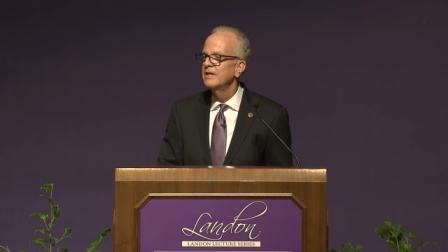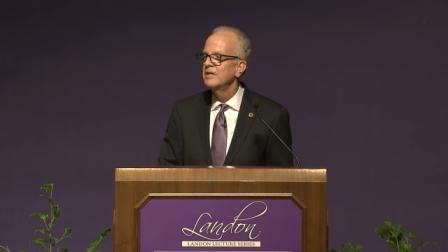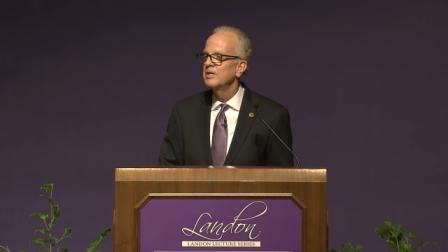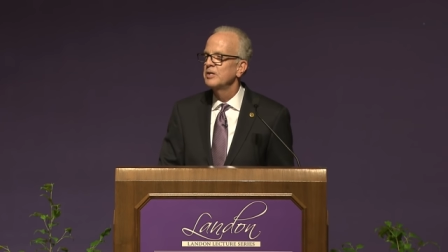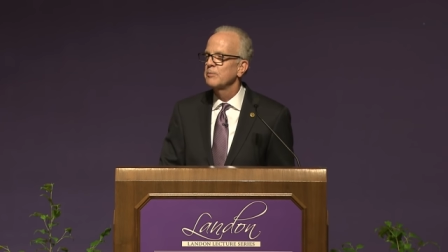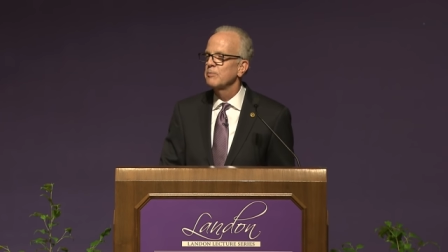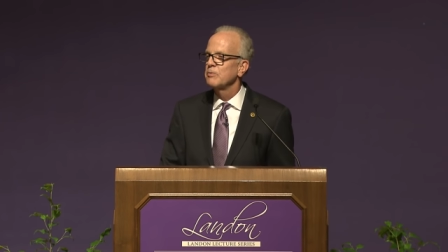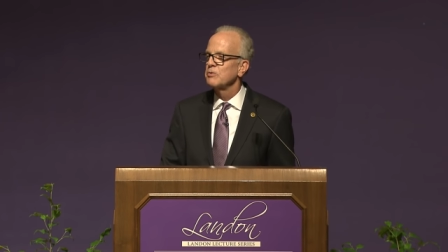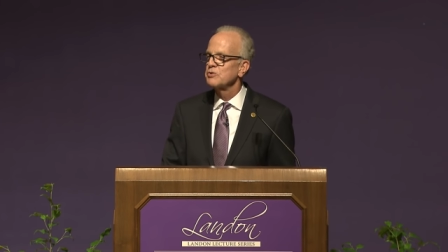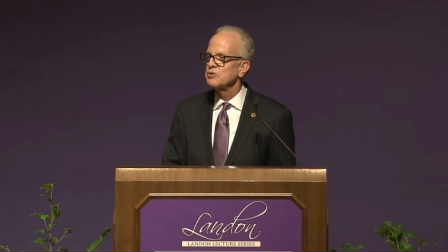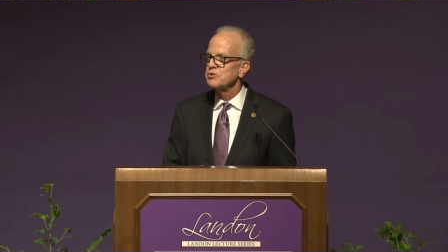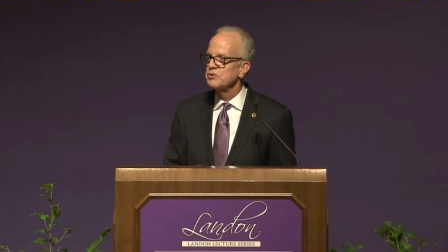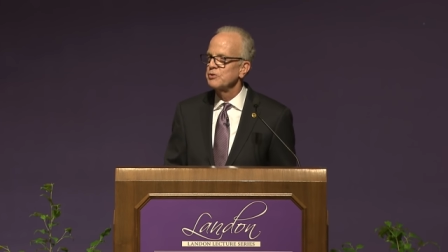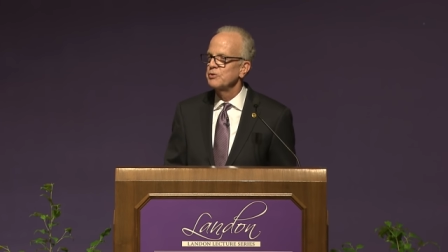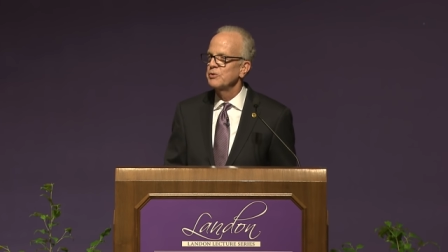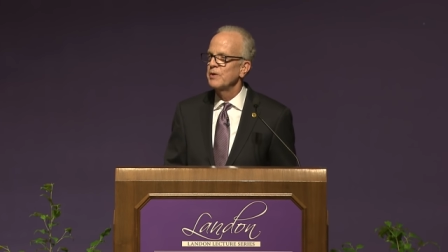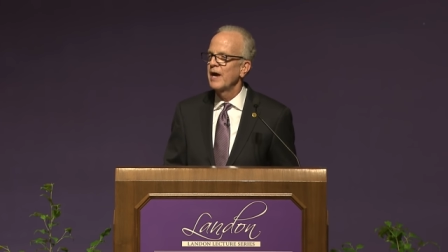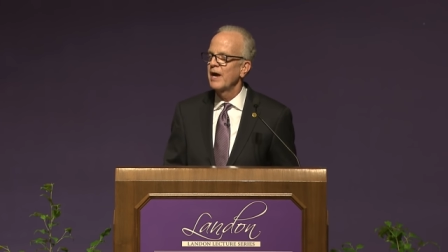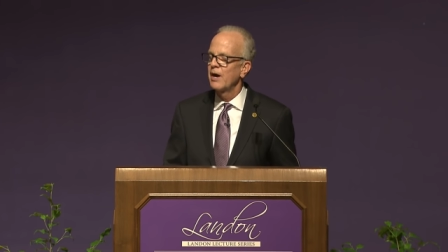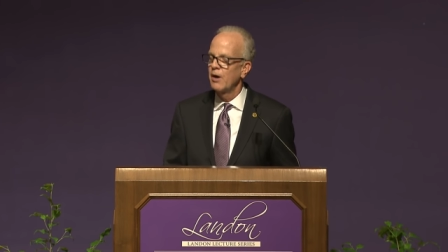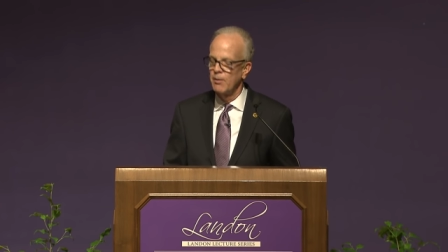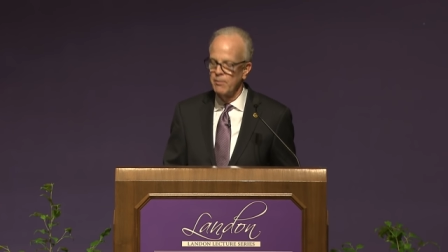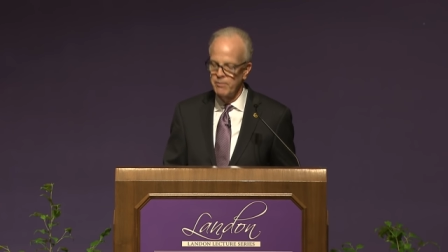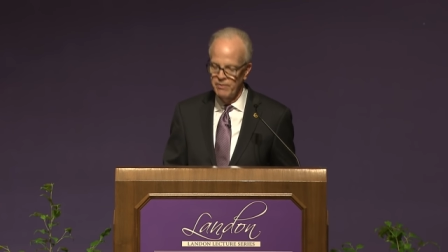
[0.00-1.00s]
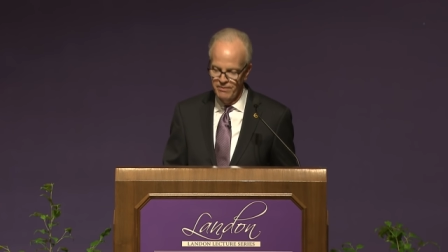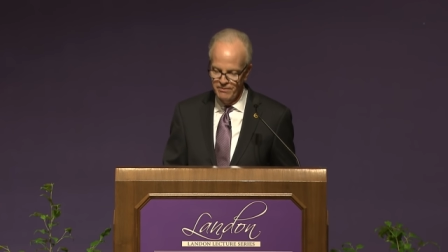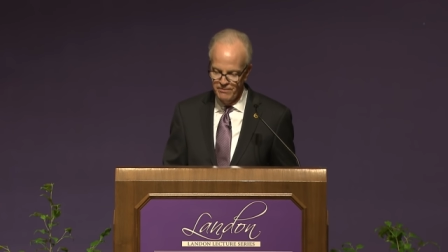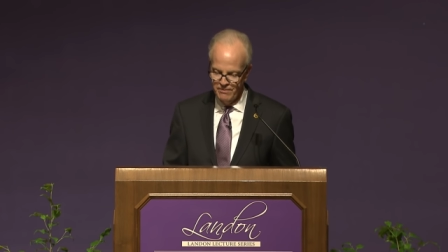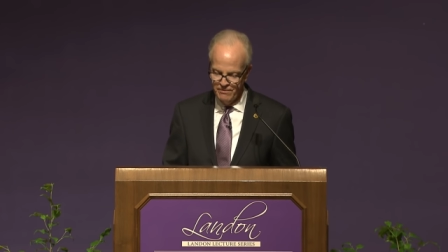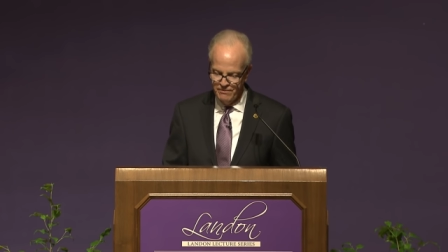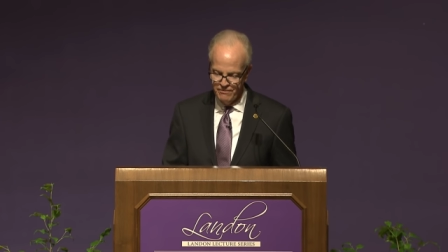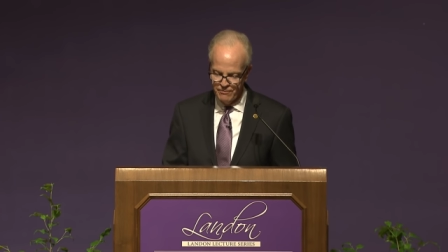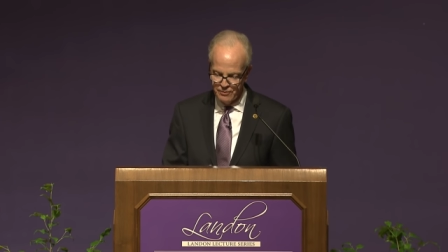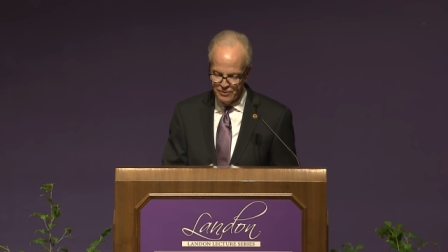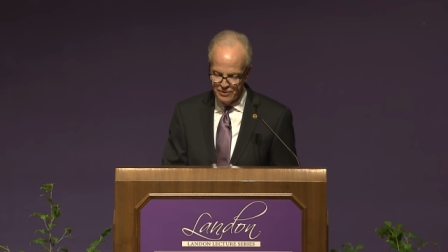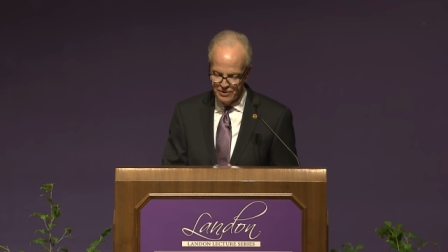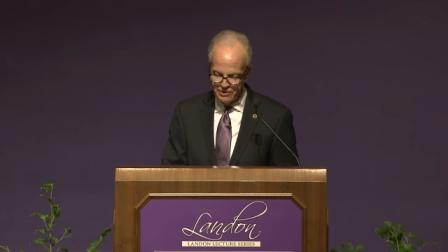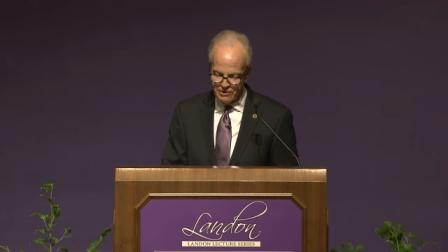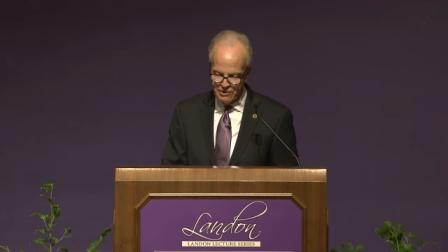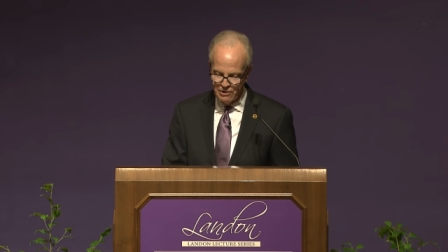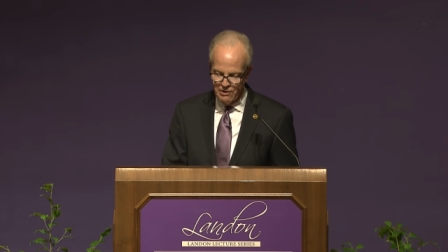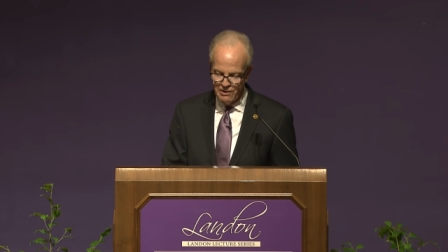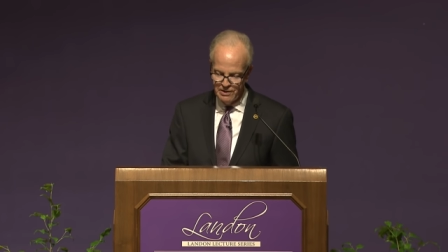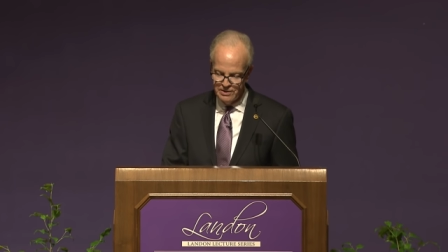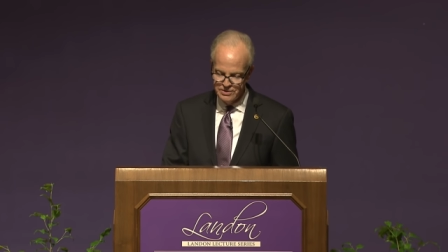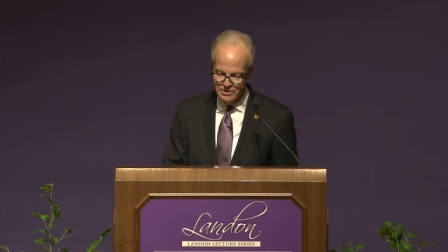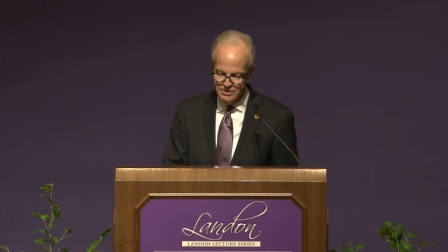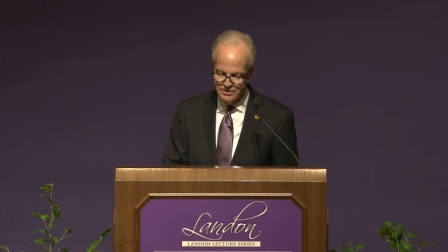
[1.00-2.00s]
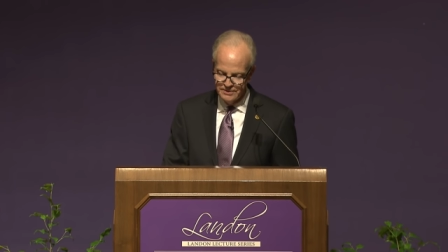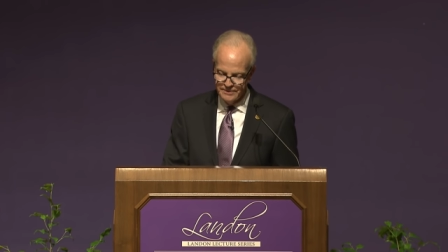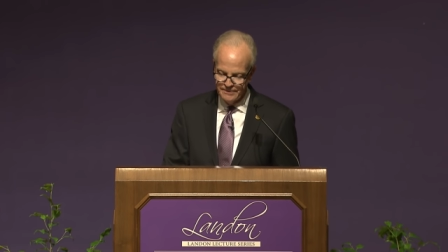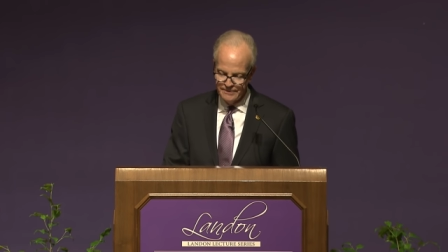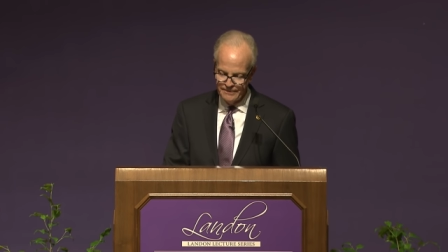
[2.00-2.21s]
to pursue help for their cause.